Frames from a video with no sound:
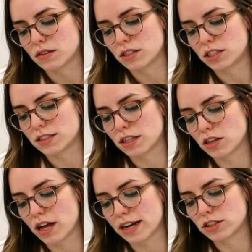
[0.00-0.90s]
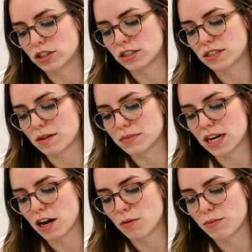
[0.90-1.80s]
it's just a little extra step to
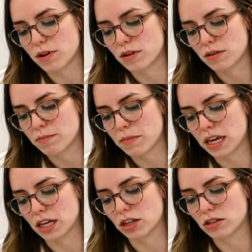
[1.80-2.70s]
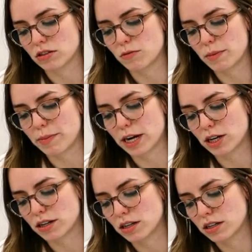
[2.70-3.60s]
help make it look a little bit better.